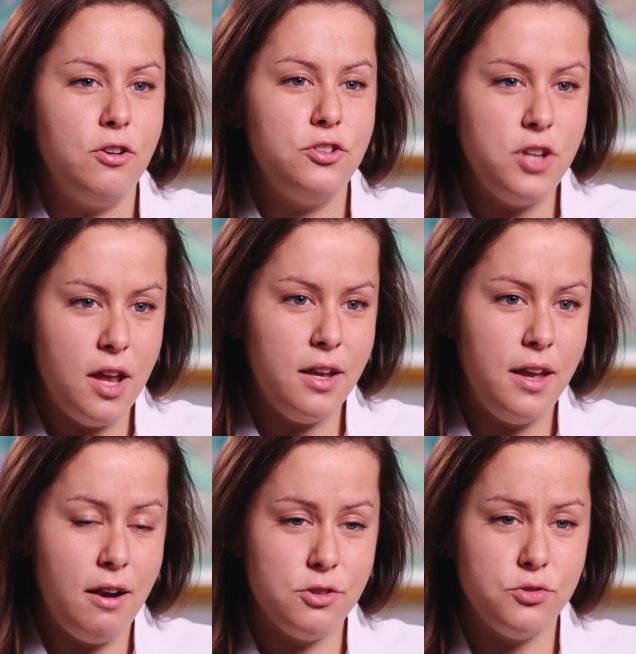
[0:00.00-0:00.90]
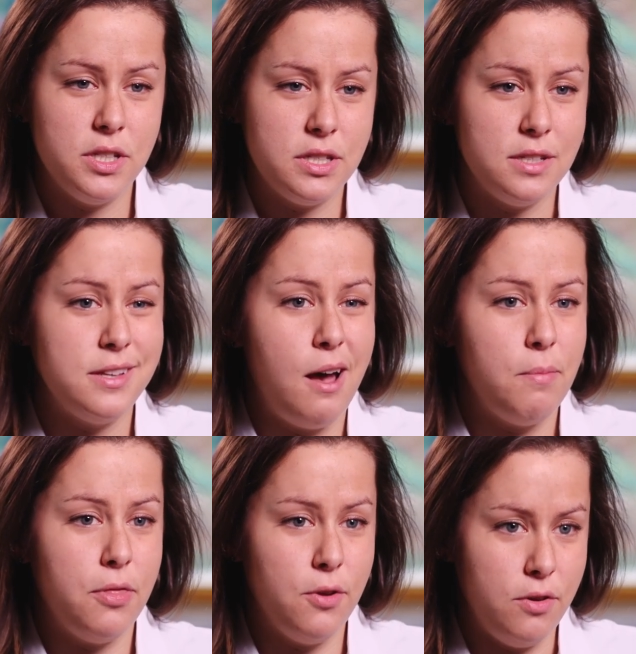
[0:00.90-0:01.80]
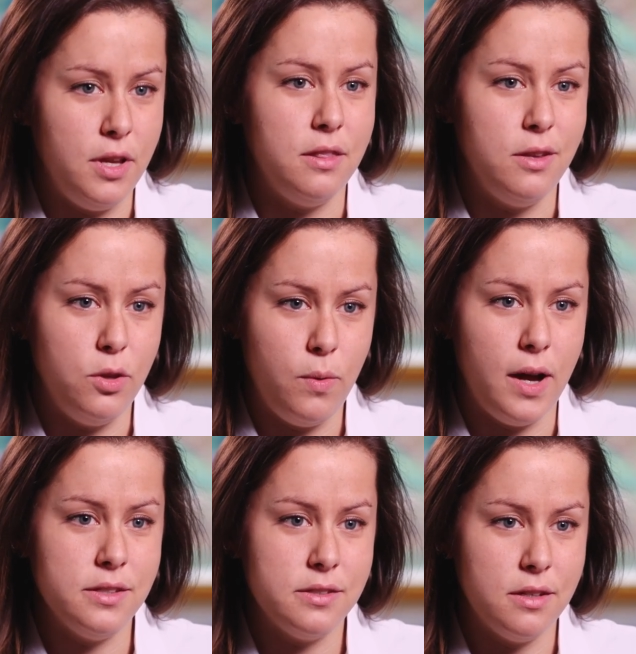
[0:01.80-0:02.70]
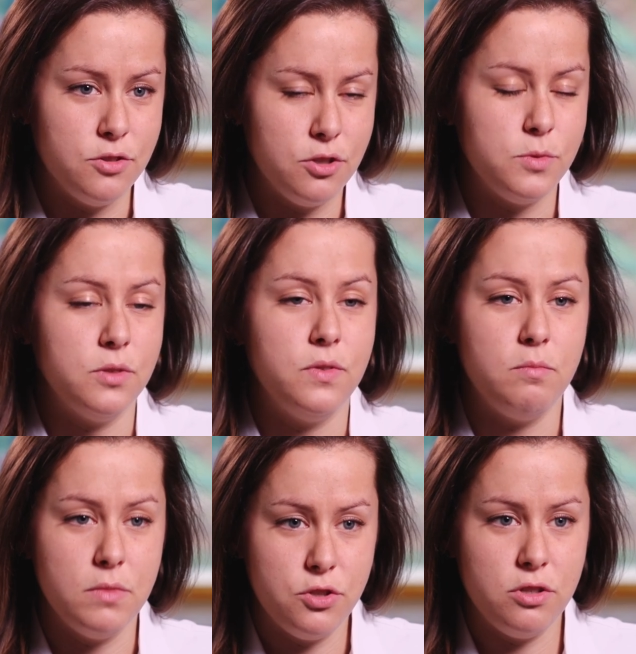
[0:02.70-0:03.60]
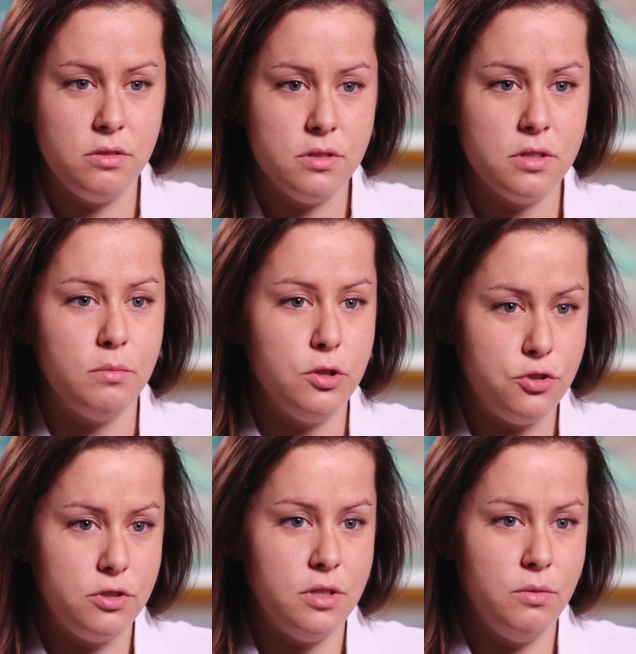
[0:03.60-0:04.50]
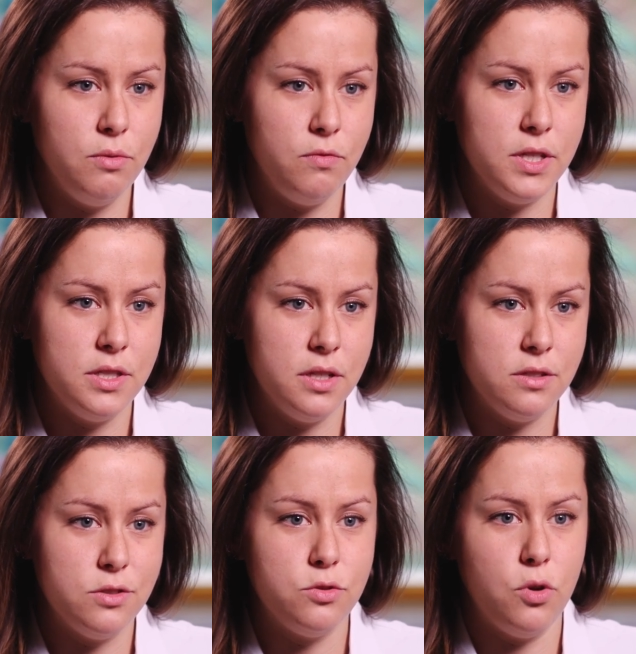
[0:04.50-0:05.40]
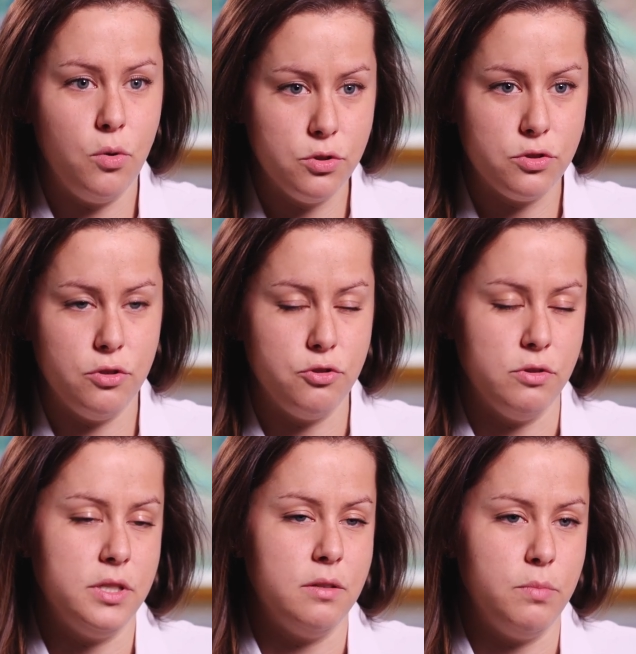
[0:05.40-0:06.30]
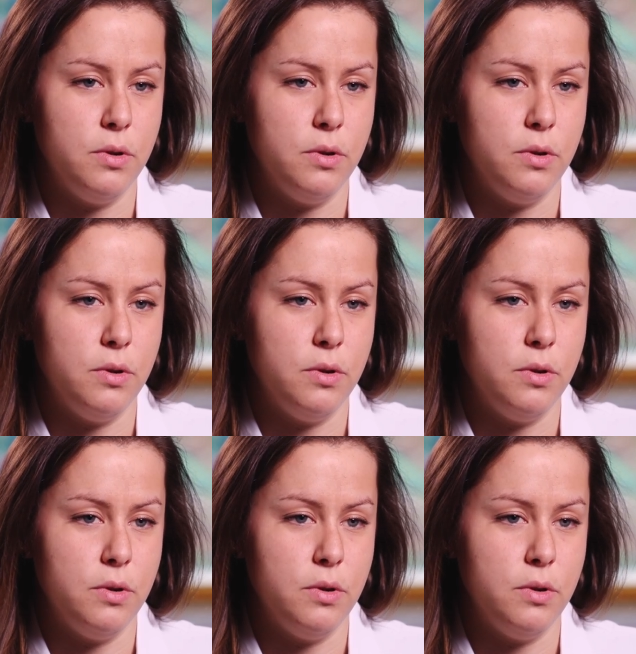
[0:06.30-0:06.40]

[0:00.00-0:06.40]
Christiana Care is ranked in the top 30 in the U.S. in terms of admissions, emergency room visits, total surgeries, and